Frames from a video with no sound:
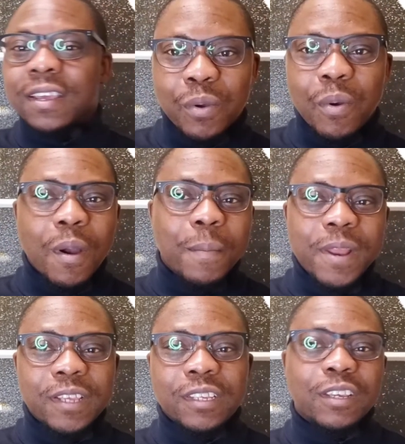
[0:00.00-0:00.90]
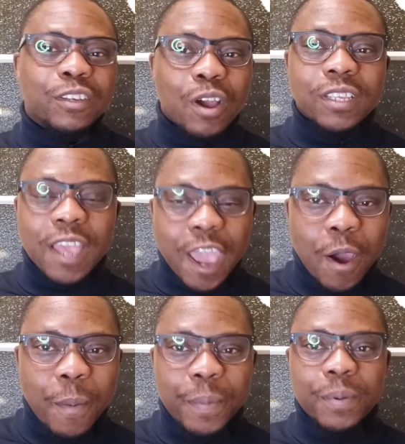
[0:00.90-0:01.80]
So please just
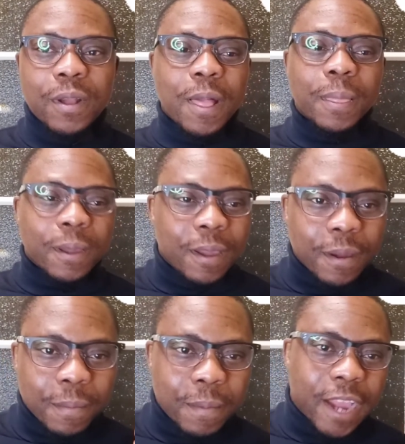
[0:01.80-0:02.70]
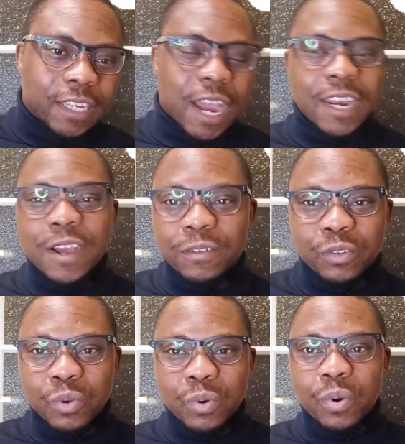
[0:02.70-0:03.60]
help my channel
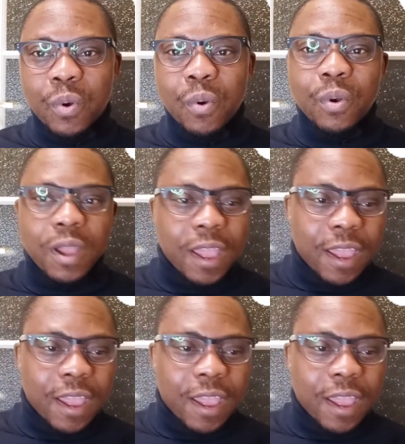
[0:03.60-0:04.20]
to grow.